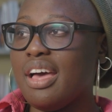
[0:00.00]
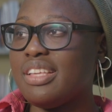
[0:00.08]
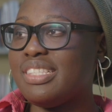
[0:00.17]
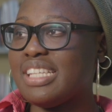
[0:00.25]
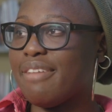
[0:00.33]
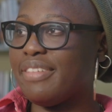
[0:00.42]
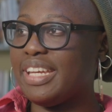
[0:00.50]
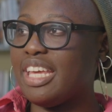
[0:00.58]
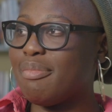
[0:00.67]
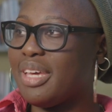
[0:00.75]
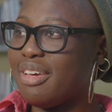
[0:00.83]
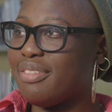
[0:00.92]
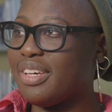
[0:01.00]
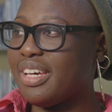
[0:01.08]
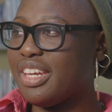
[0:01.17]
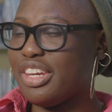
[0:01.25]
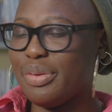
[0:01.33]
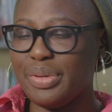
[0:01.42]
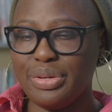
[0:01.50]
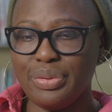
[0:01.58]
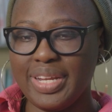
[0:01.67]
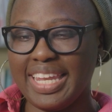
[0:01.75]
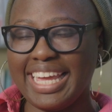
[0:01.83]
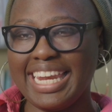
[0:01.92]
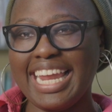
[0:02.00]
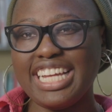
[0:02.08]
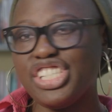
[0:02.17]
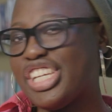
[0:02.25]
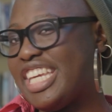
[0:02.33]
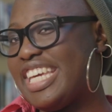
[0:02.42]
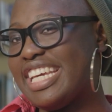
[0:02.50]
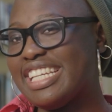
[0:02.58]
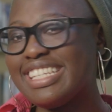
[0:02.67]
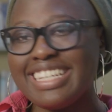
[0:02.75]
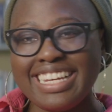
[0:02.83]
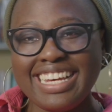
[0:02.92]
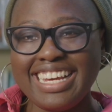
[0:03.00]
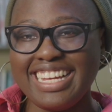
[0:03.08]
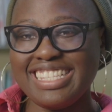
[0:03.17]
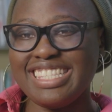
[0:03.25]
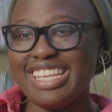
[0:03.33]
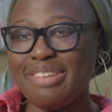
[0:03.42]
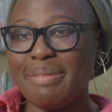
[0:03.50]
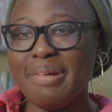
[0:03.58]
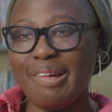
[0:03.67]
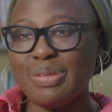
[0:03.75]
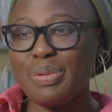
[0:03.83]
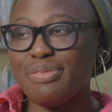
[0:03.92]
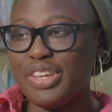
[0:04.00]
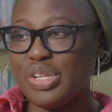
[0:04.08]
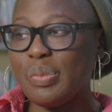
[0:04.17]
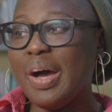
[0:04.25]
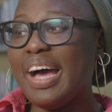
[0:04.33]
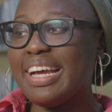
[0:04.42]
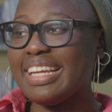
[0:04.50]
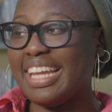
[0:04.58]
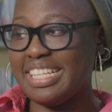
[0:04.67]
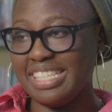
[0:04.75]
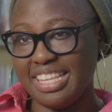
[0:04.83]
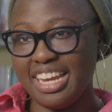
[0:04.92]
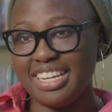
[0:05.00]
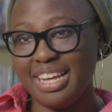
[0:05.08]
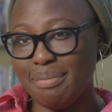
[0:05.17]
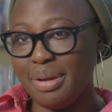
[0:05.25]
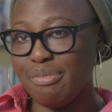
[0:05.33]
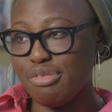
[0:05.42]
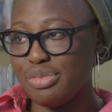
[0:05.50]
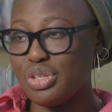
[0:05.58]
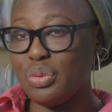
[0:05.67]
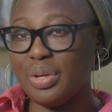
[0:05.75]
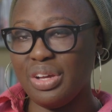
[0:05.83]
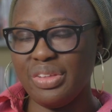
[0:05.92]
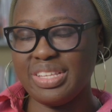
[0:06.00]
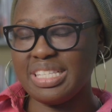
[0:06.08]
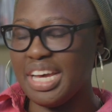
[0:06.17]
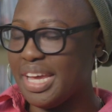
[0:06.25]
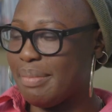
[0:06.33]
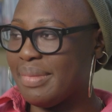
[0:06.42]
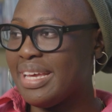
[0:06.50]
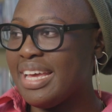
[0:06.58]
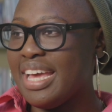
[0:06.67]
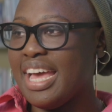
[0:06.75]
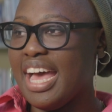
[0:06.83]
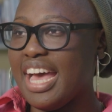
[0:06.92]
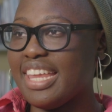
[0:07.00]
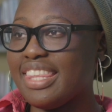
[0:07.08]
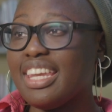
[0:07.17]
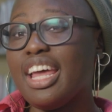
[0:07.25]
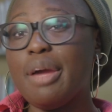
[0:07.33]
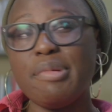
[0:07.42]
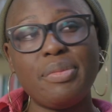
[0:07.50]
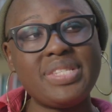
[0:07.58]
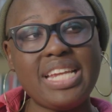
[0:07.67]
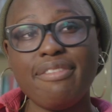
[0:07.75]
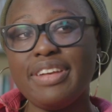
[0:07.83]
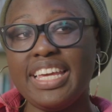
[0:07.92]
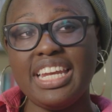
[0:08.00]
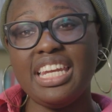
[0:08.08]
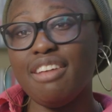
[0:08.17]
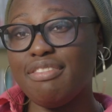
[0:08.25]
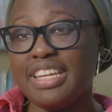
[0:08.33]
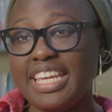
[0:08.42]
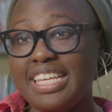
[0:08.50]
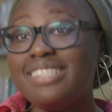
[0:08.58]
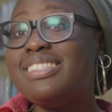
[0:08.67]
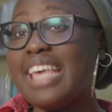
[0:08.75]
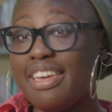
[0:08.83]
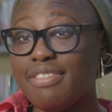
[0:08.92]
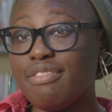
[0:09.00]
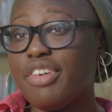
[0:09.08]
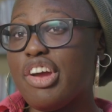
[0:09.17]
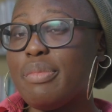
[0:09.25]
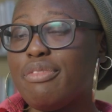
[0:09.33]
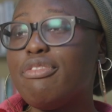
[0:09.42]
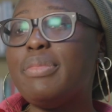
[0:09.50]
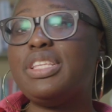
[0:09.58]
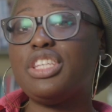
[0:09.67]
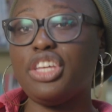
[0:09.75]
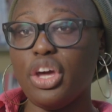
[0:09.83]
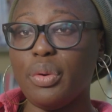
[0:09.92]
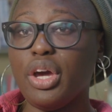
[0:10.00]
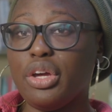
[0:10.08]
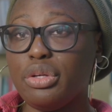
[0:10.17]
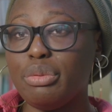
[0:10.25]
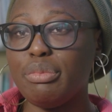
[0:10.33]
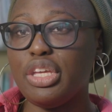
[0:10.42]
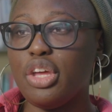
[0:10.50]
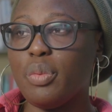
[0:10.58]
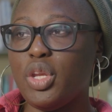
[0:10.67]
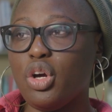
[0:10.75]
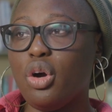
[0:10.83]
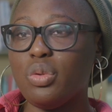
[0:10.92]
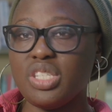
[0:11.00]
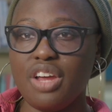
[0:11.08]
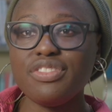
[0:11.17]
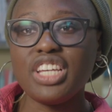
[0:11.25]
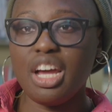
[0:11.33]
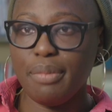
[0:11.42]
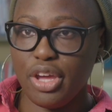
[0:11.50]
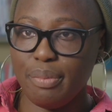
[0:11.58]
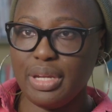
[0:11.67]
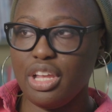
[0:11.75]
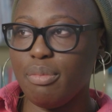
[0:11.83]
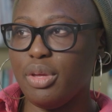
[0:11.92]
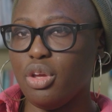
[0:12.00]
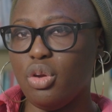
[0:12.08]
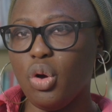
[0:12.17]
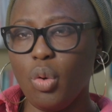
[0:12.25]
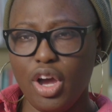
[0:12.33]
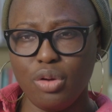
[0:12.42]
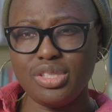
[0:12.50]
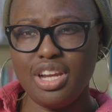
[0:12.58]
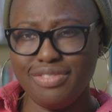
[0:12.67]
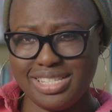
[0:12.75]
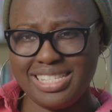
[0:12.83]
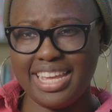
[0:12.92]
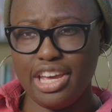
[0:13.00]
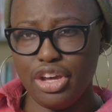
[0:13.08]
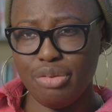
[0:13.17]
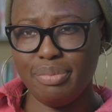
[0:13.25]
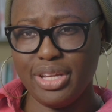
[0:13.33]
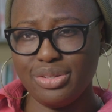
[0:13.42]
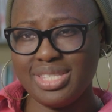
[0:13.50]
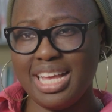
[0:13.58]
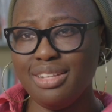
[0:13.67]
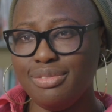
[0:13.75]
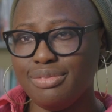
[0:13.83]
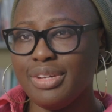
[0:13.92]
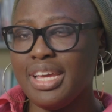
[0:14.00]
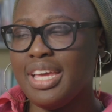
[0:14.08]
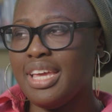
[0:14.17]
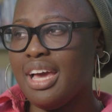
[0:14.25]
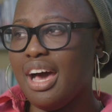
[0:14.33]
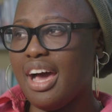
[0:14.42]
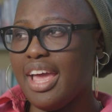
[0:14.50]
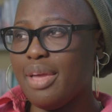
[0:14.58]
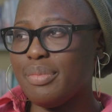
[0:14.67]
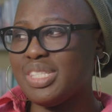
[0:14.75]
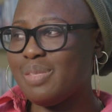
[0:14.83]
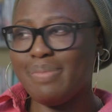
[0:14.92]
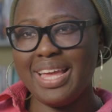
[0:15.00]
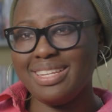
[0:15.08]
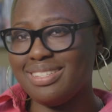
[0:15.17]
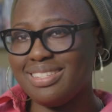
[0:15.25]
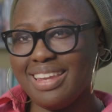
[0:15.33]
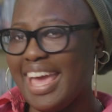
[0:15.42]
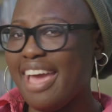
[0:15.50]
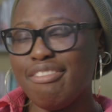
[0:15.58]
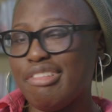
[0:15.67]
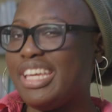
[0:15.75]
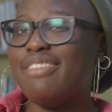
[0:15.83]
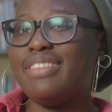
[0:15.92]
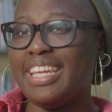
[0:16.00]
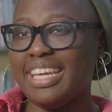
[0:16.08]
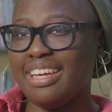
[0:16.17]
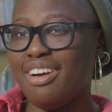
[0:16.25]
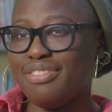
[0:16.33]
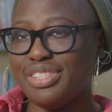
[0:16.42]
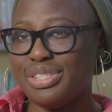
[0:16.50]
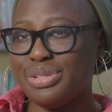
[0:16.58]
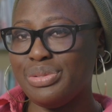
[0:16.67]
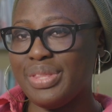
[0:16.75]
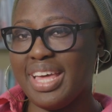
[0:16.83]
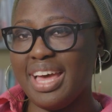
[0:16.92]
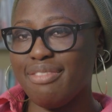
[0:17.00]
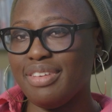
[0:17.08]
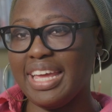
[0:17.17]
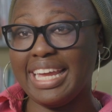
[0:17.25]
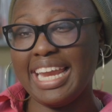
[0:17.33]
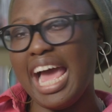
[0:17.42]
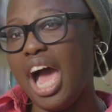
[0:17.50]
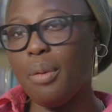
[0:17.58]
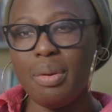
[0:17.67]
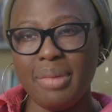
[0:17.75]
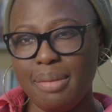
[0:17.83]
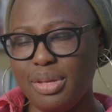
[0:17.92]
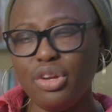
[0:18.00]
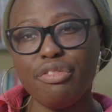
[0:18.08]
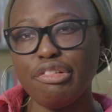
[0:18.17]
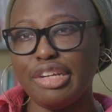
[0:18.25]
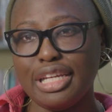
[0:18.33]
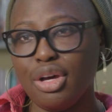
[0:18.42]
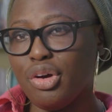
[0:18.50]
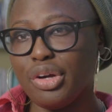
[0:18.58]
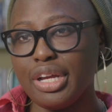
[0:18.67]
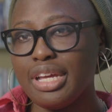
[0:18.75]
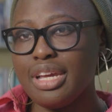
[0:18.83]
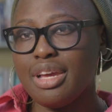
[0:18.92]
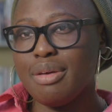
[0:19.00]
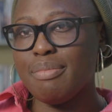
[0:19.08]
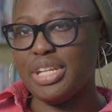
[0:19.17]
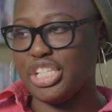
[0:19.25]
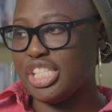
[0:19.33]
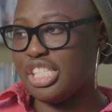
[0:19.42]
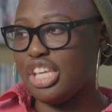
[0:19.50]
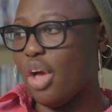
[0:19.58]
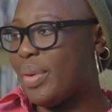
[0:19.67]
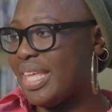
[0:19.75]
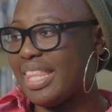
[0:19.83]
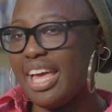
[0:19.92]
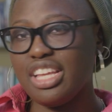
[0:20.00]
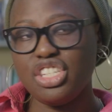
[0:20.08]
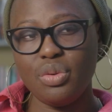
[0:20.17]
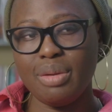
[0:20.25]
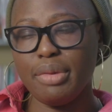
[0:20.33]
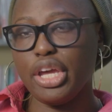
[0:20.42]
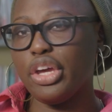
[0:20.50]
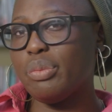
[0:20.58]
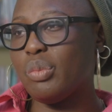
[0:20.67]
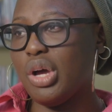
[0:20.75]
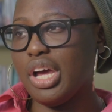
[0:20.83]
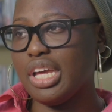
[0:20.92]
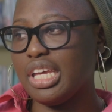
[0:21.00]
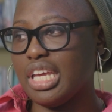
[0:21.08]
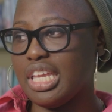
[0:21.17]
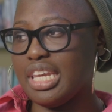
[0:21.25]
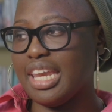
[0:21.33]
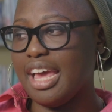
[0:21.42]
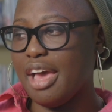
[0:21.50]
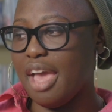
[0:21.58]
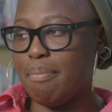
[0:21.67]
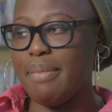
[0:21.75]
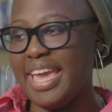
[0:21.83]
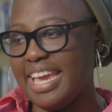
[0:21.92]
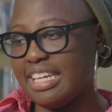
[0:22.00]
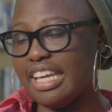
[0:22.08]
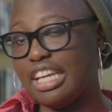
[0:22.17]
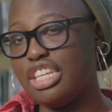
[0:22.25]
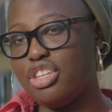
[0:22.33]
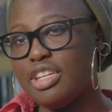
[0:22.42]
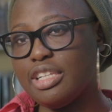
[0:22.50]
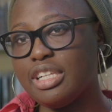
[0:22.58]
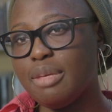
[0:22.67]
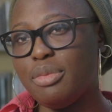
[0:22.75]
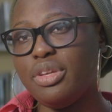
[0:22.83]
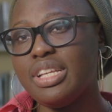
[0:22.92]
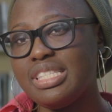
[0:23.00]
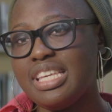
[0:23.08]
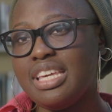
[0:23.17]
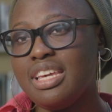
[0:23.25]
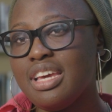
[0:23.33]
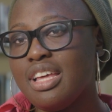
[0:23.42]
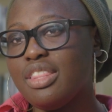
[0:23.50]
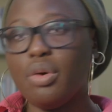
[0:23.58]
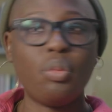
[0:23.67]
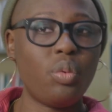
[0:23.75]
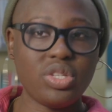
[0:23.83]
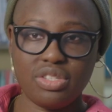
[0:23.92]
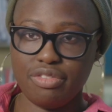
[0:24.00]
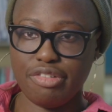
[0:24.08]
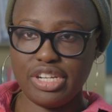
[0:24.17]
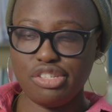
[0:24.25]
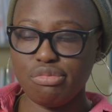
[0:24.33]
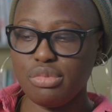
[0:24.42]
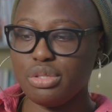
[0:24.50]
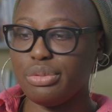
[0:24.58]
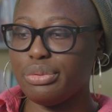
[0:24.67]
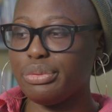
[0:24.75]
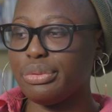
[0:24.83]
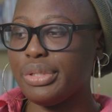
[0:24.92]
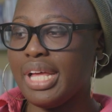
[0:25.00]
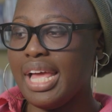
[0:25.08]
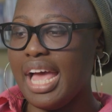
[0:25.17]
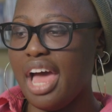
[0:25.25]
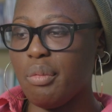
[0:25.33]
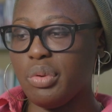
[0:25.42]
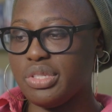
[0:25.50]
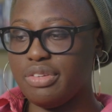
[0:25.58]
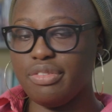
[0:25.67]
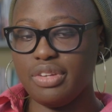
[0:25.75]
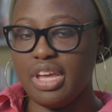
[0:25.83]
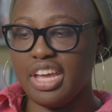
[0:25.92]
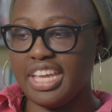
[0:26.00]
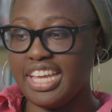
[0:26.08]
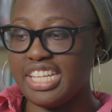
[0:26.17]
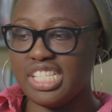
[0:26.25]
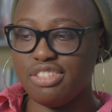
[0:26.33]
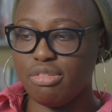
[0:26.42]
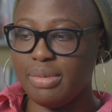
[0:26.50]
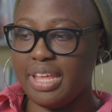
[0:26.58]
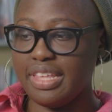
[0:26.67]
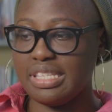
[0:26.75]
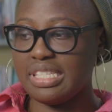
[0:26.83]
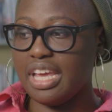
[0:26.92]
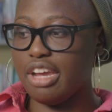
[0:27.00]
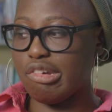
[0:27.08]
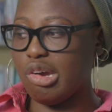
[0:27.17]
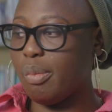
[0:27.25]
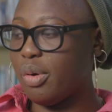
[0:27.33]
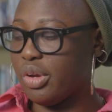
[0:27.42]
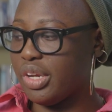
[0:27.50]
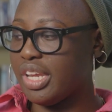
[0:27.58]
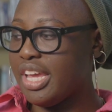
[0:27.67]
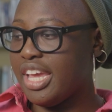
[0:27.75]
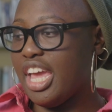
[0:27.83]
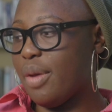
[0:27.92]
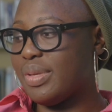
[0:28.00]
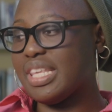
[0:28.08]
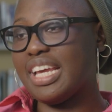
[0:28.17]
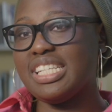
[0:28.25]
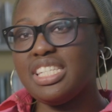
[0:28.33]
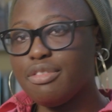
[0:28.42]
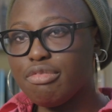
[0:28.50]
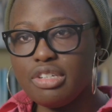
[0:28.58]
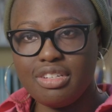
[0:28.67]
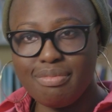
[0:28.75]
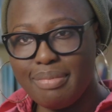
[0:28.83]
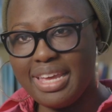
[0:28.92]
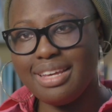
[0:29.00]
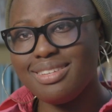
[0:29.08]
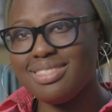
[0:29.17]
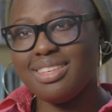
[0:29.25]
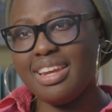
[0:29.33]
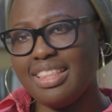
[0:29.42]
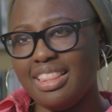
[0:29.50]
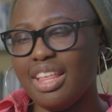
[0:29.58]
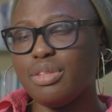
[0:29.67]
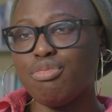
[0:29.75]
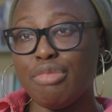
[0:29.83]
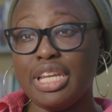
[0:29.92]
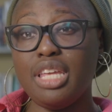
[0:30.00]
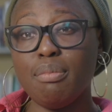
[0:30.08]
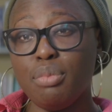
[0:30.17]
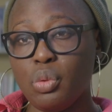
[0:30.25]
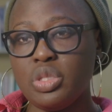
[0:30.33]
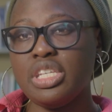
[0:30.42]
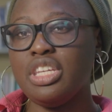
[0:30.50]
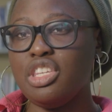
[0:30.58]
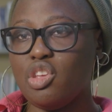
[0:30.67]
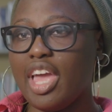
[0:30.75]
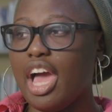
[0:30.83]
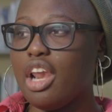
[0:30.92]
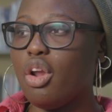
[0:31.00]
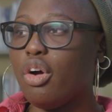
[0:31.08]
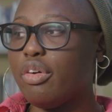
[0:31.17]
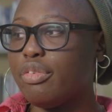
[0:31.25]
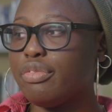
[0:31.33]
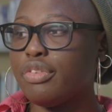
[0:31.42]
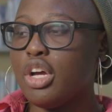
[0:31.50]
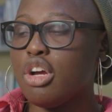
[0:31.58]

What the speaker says: It's definitely a bit of a, I don't know what you call it, like a latchkey kid. And so my parents would finish work later than I'd come home from school a lot of the time. And the library was definitely a lovely, safe environment for me to go home. You know, when you're old enough to come home alone, but you're not quite old enough to stay at home by yourself. I would spend like every evening after school there for like an hour, maybe not very long, but just going there, doing my homework. And I made like a new little community that wasn't friends from school and wasn't kids from like the estate I grew up on. It was like a different mix. And I think that was really important. You get a lot of